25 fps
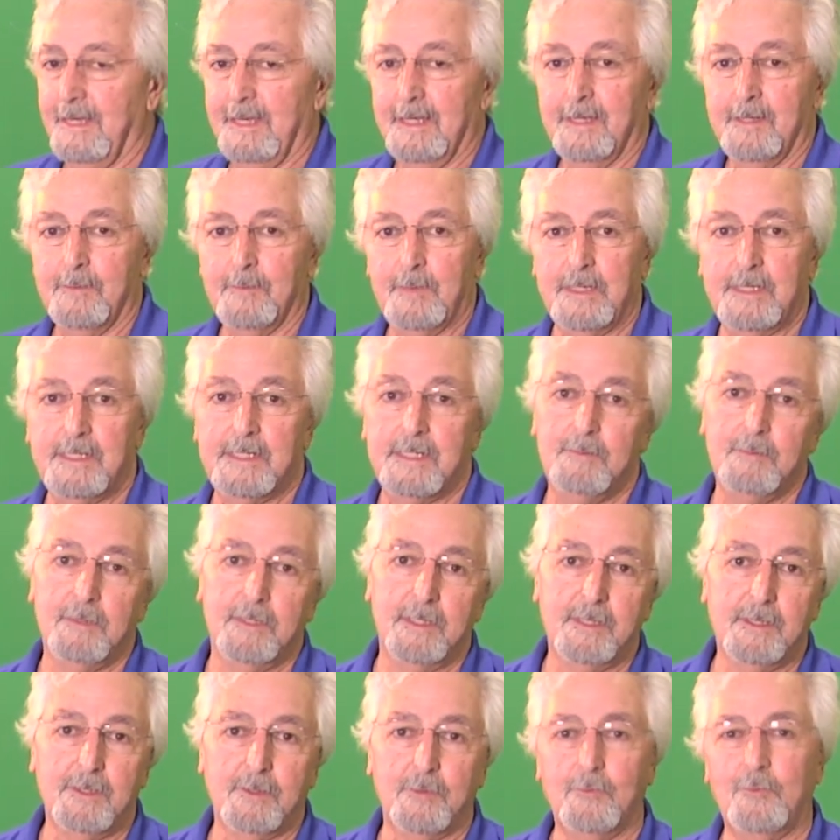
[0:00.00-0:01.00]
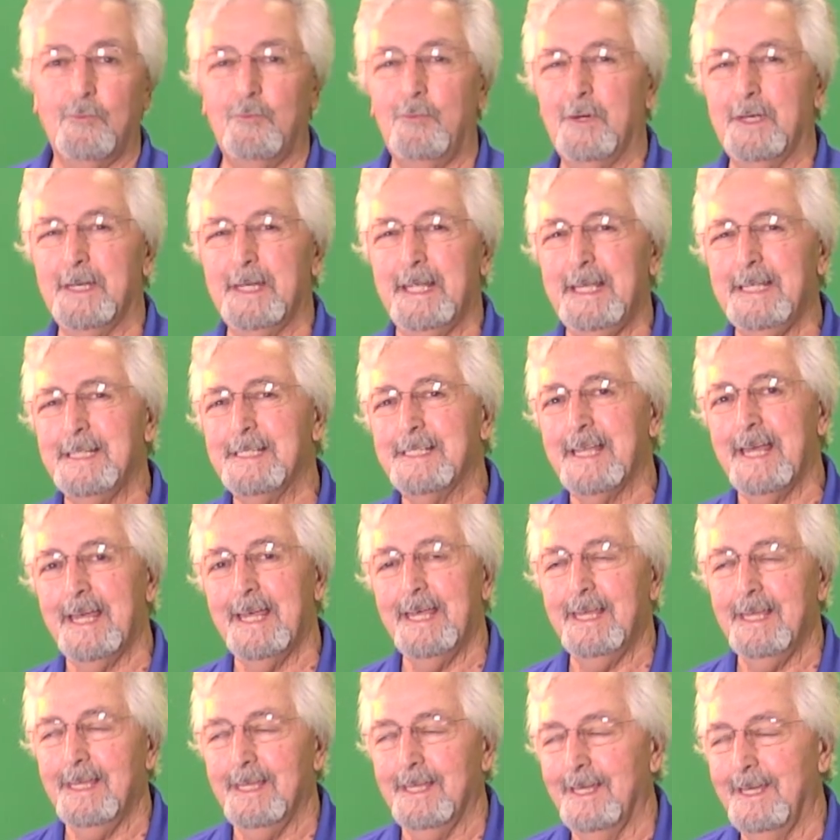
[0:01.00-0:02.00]
what did he
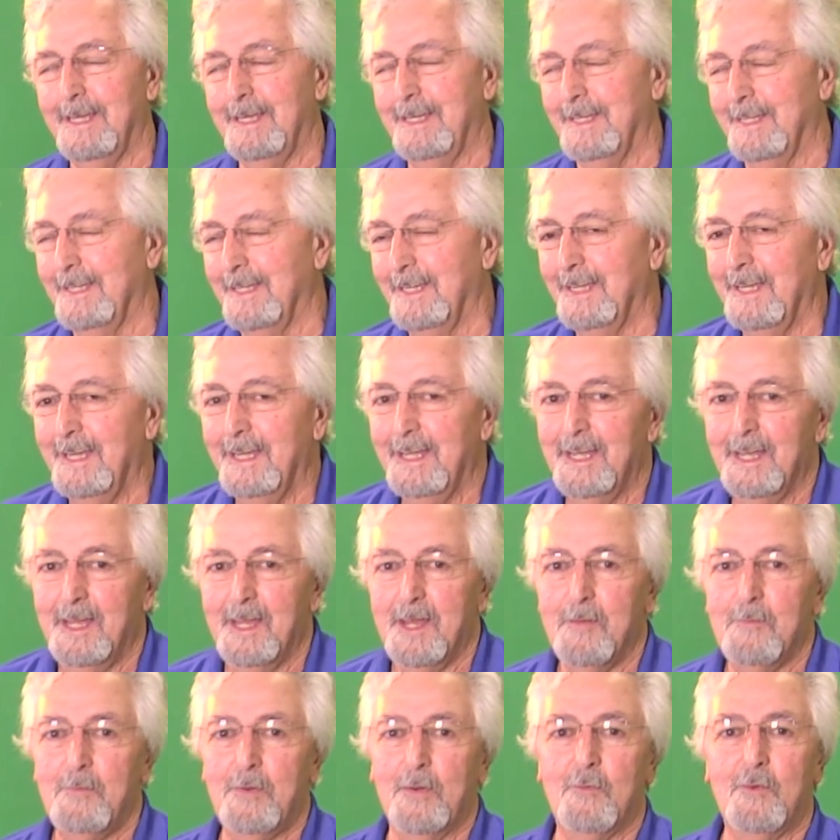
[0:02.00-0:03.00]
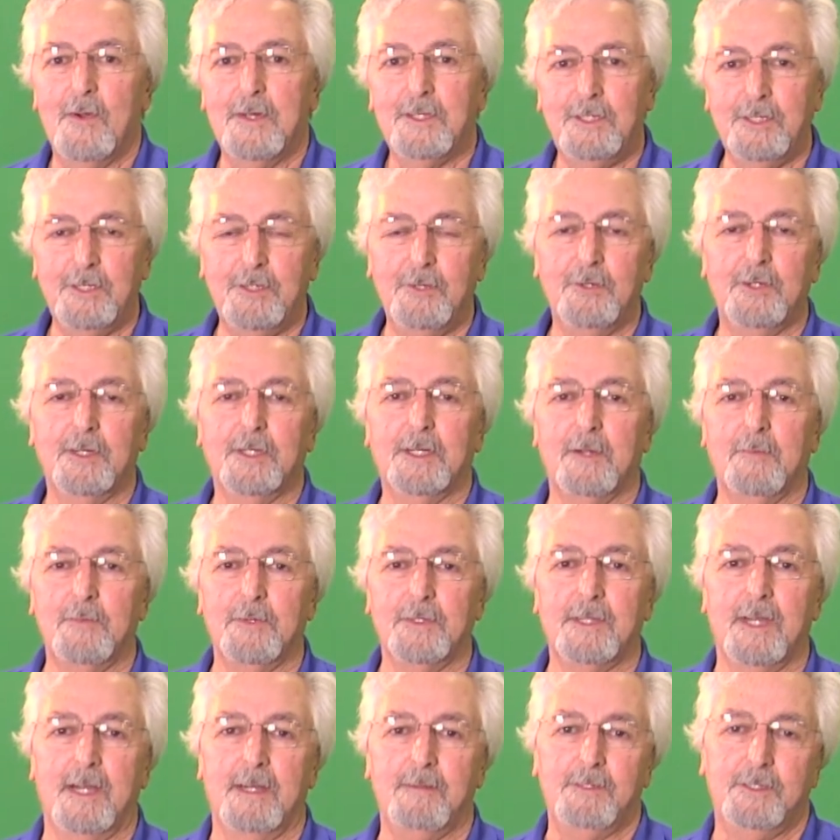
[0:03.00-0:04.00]
say? But once you do it a couple
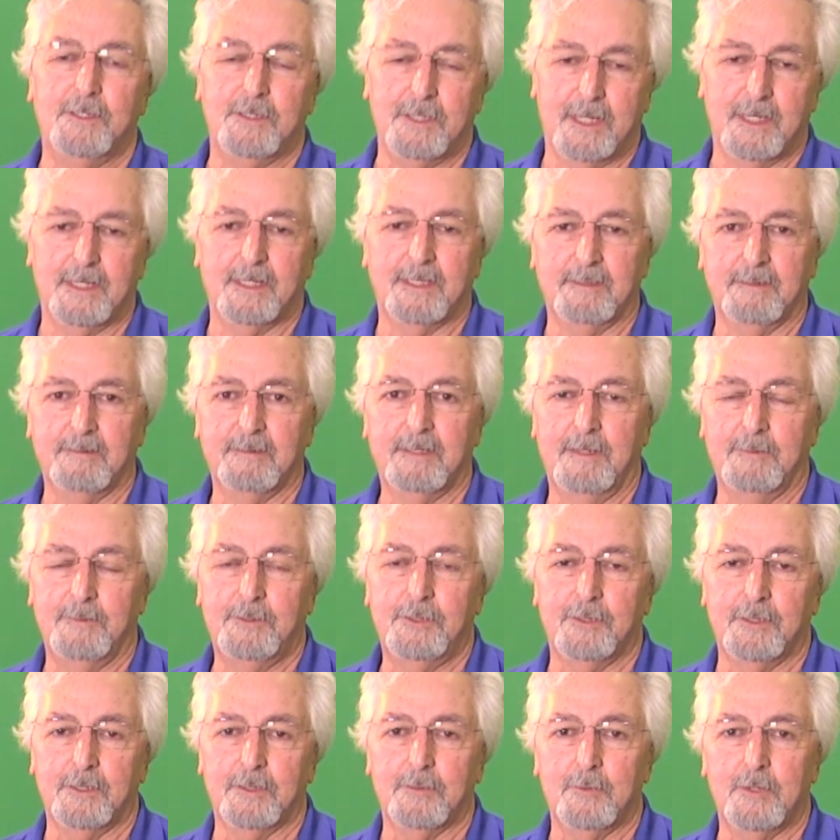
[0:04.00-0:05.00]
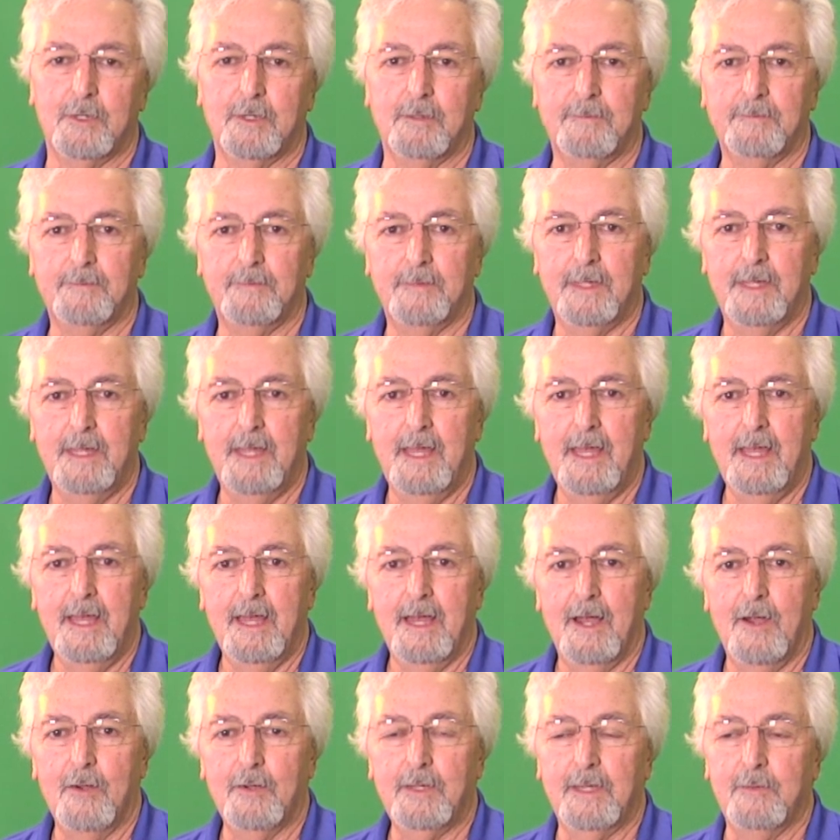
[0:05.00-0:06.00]
times, you'll get it. I'm sure you will.
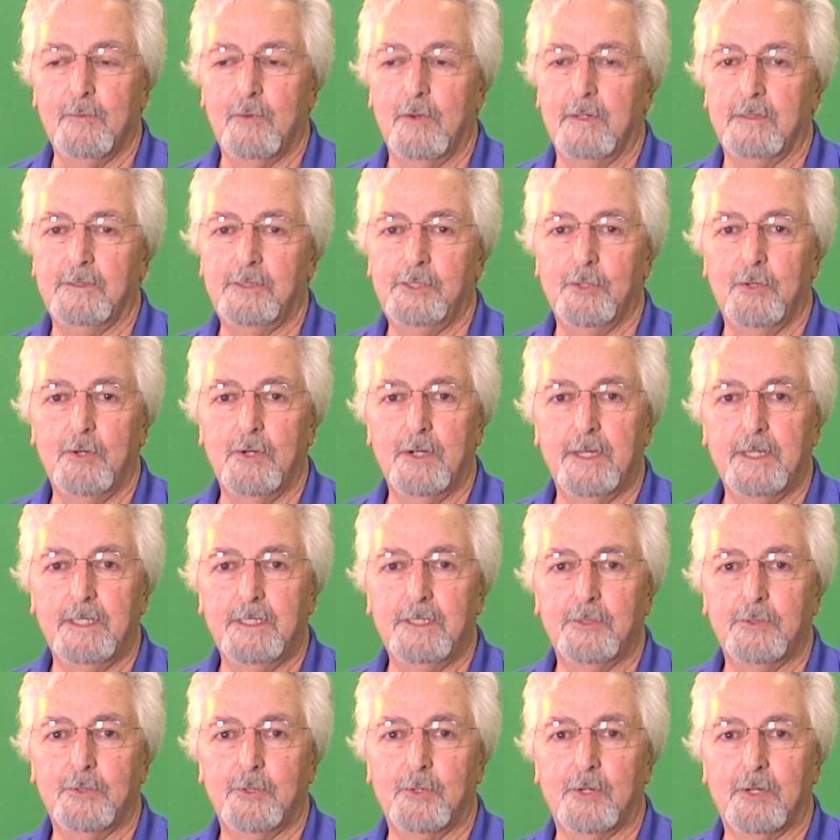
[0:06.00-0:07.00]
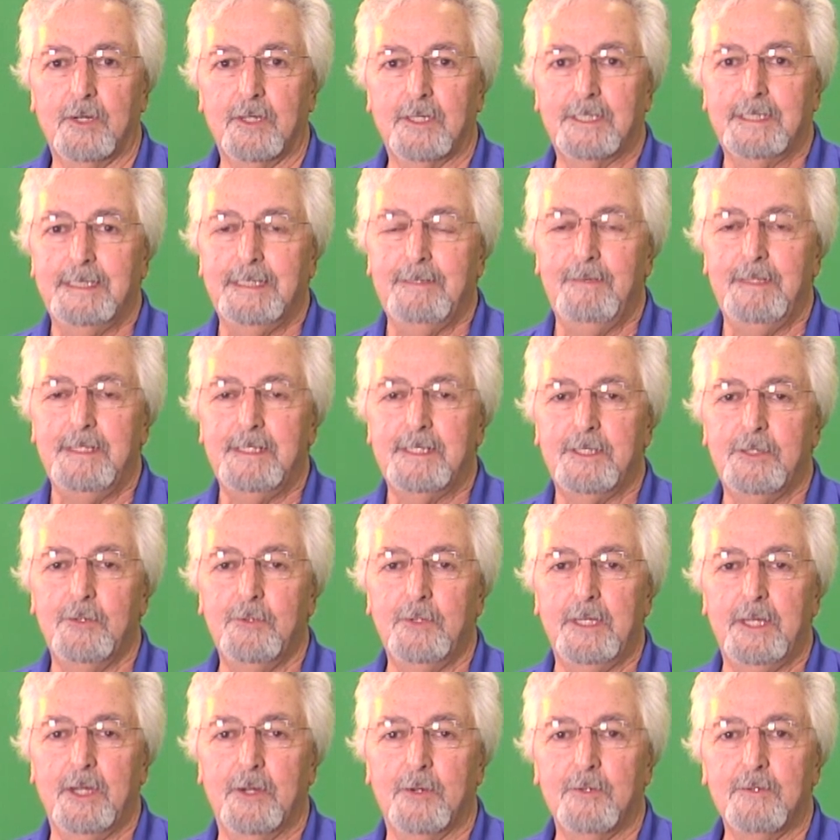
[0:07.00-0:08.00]
Okay, well, enjoy your TV
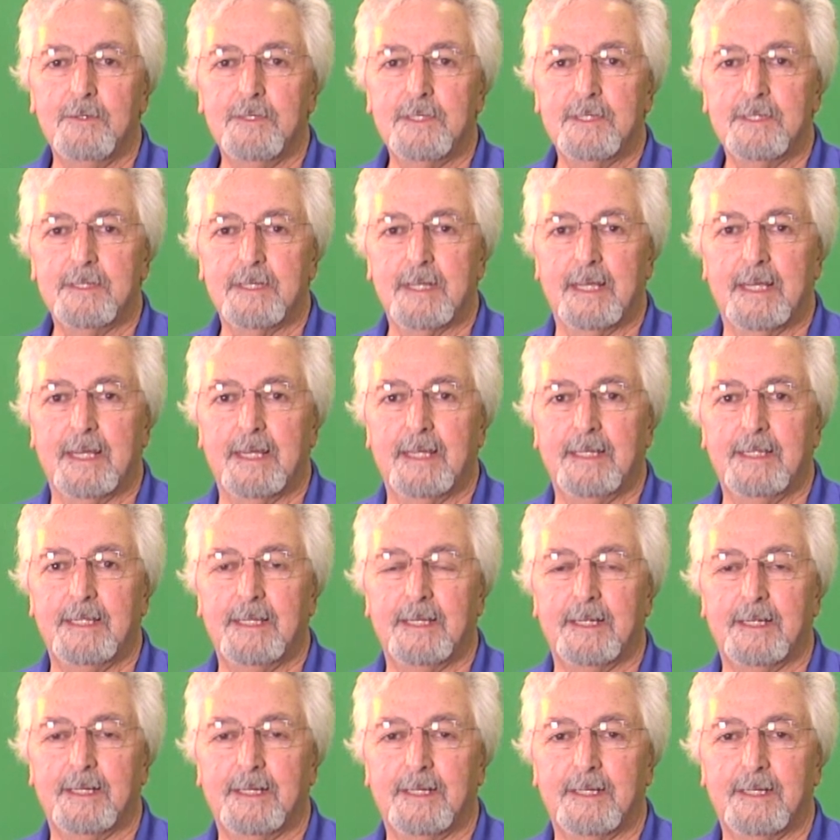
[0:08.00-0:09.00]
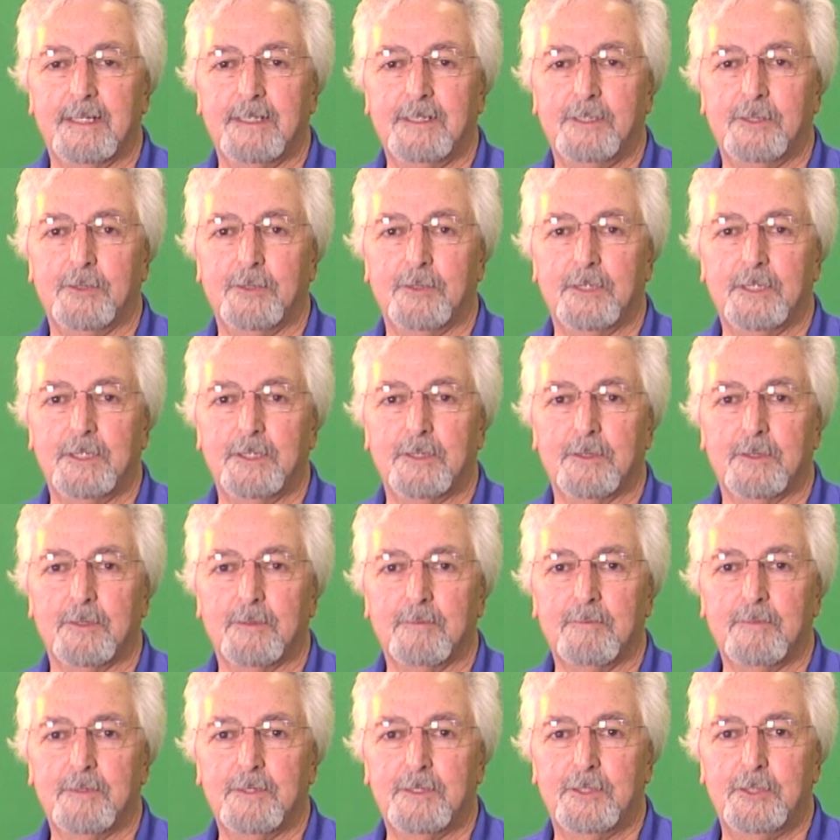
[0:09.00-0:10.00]
studios and enjoy your
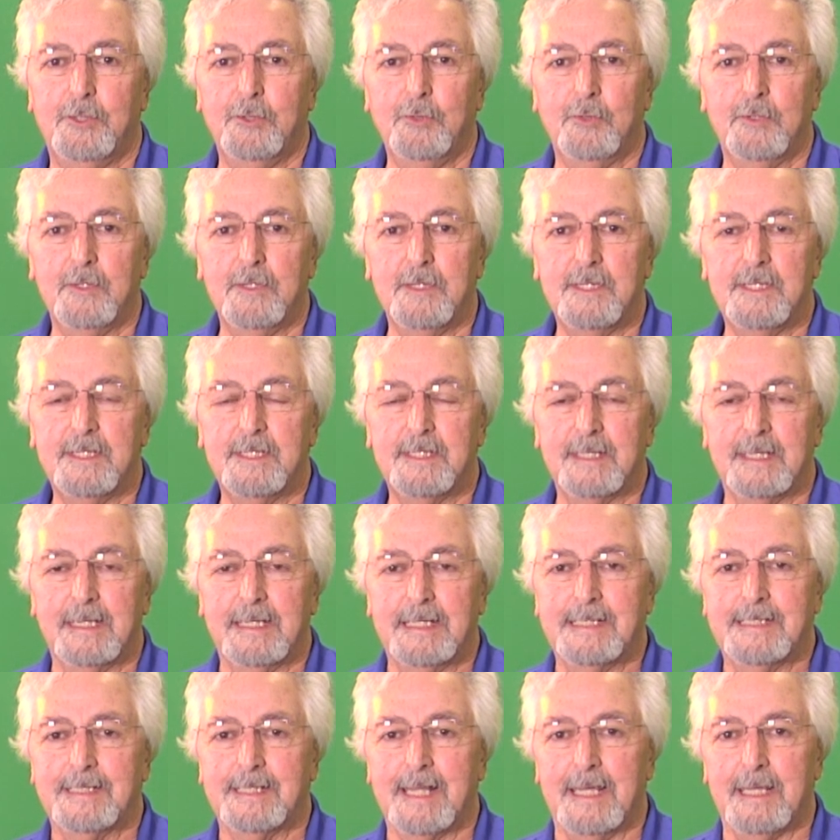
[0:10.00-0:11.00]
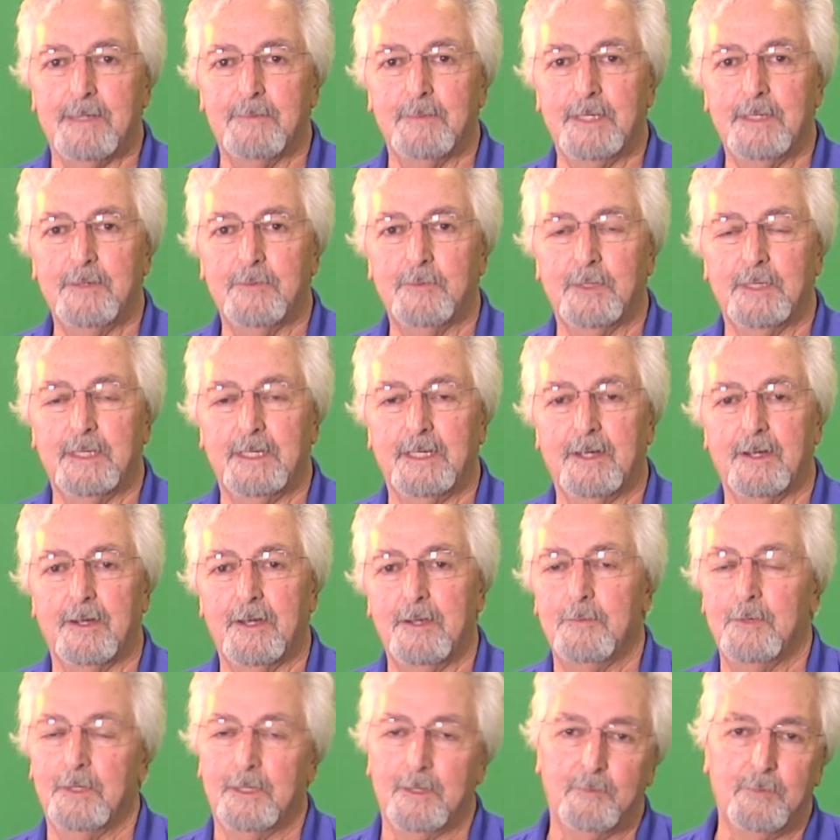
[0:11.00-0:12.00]
students' excitement when they are
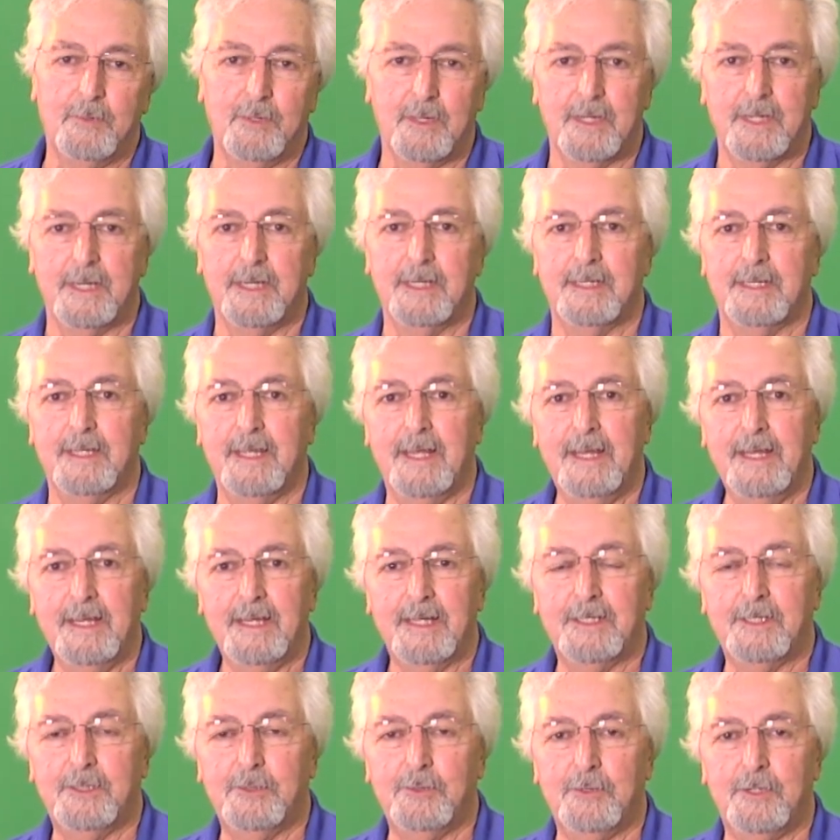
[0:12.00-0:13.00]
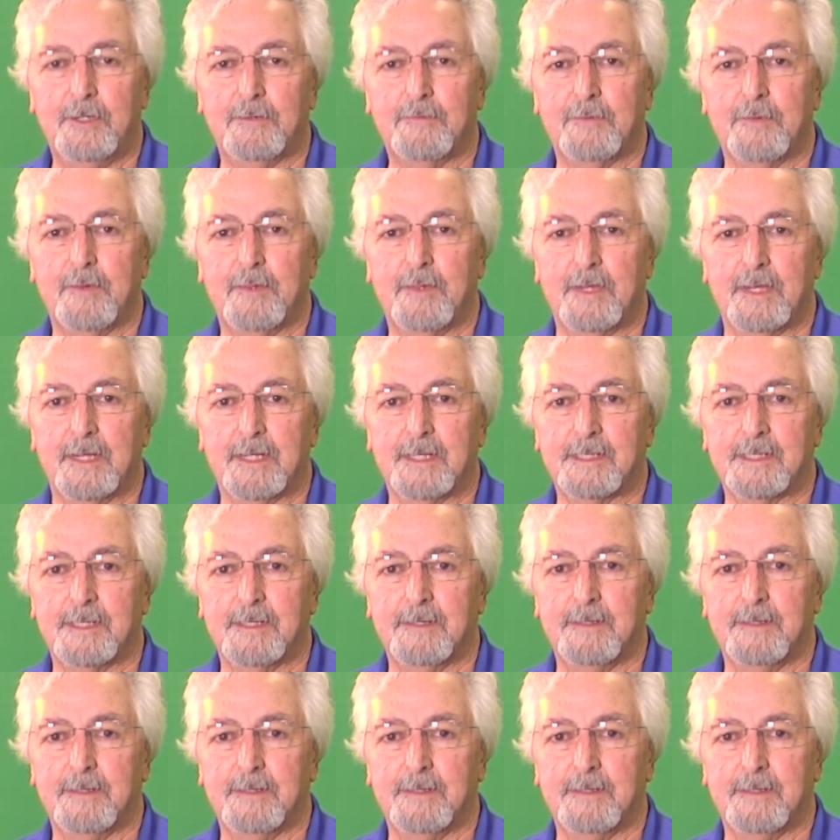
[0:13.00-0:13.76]
able to play and do different things.